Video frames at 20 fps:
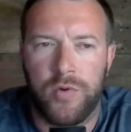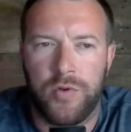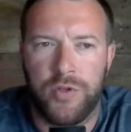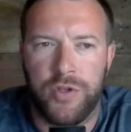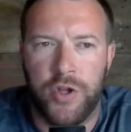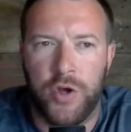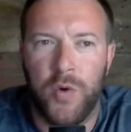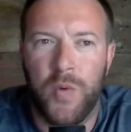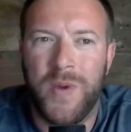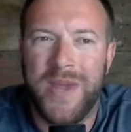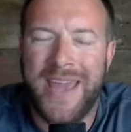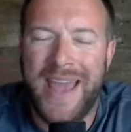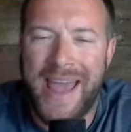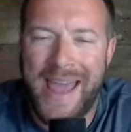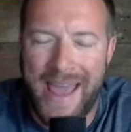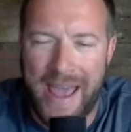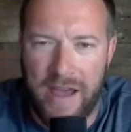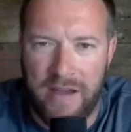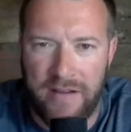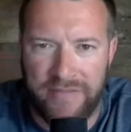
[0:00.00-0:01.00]
Do we
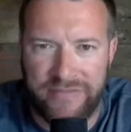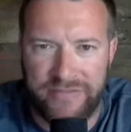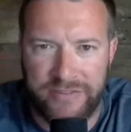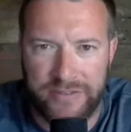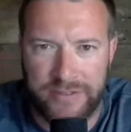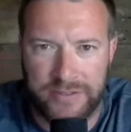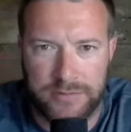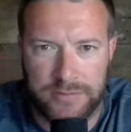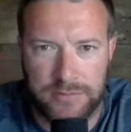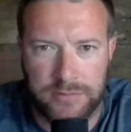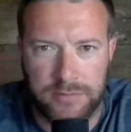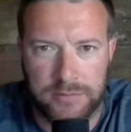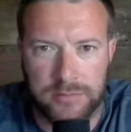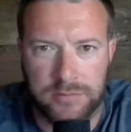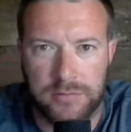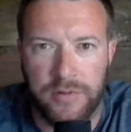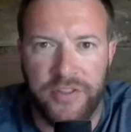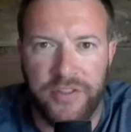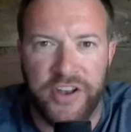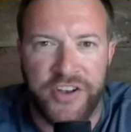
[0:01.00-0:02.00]
have
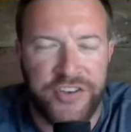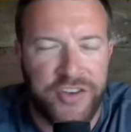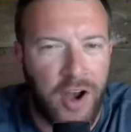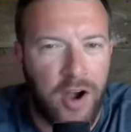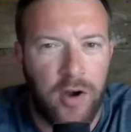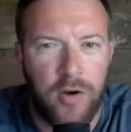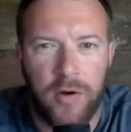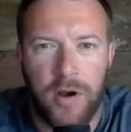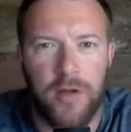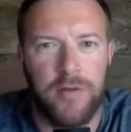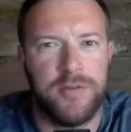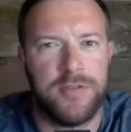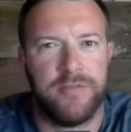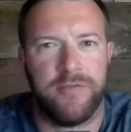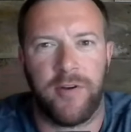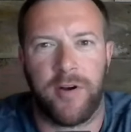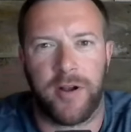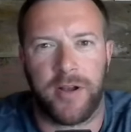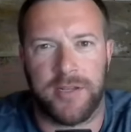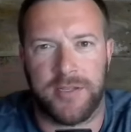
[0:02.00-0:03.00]
the dirt roads of
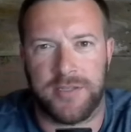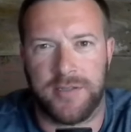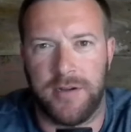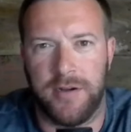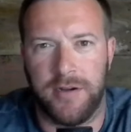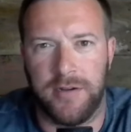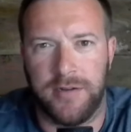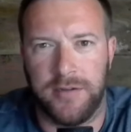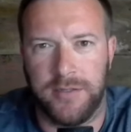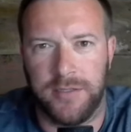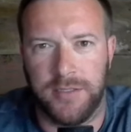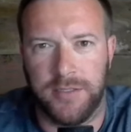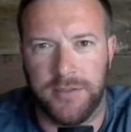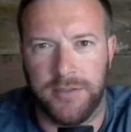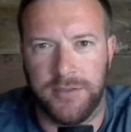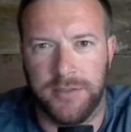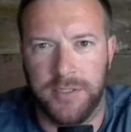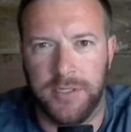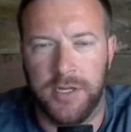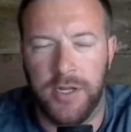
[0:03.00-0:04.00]
Arkansas?
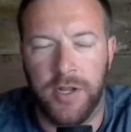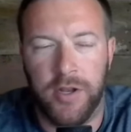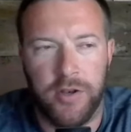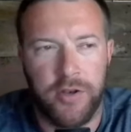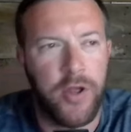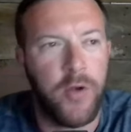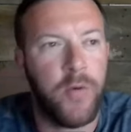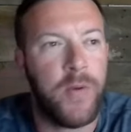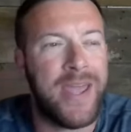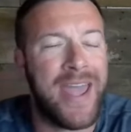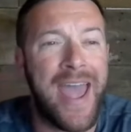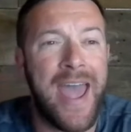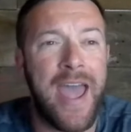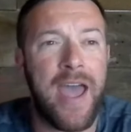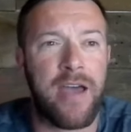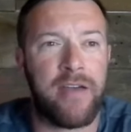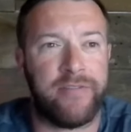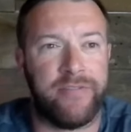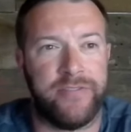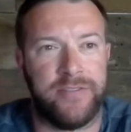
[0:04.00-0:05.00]
Do we
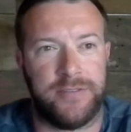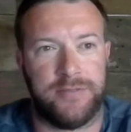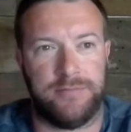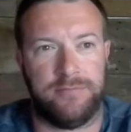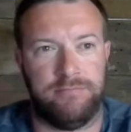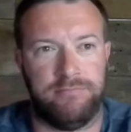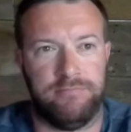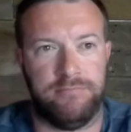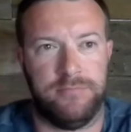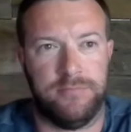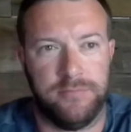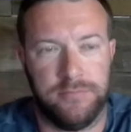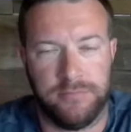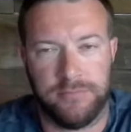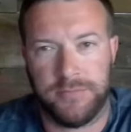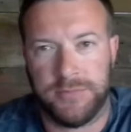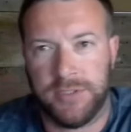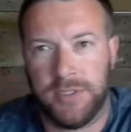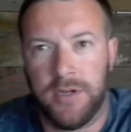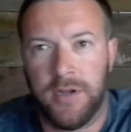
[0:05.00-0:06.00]
have
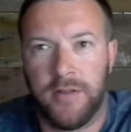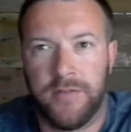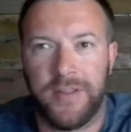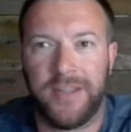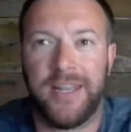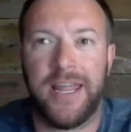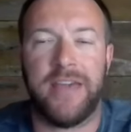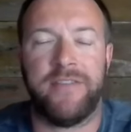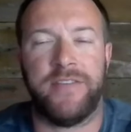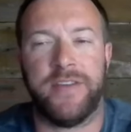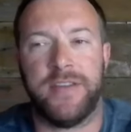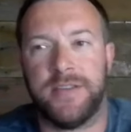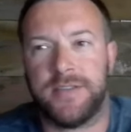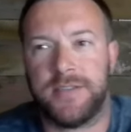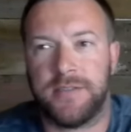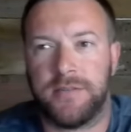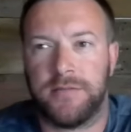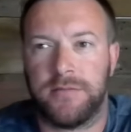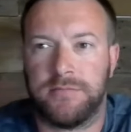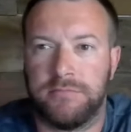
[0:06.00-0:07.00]
the
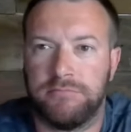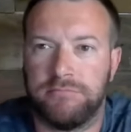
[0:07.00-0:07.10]
levees